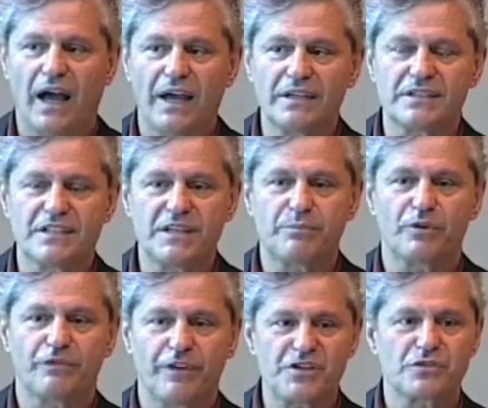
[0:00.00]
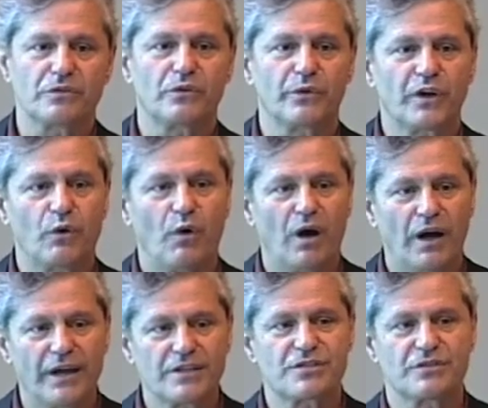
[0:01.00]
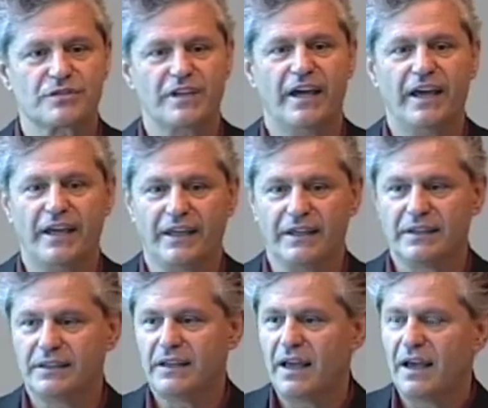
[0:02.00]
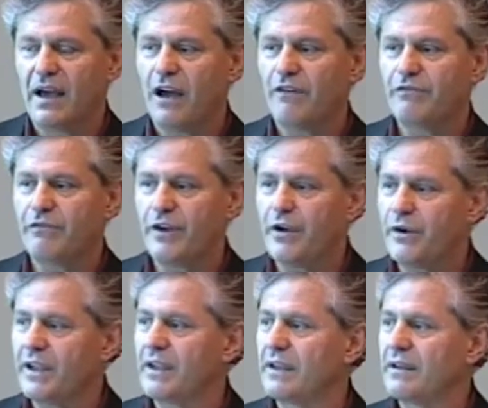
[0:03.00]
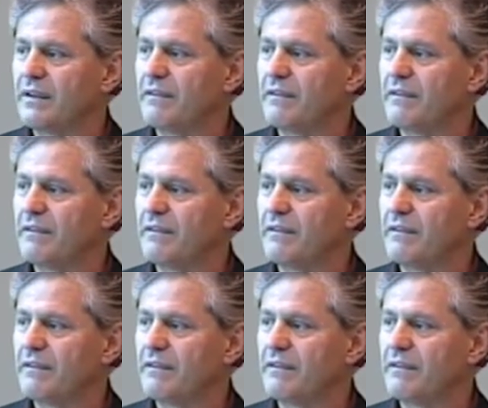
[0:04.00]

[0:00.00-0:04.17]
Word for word: I T professional requires today are very,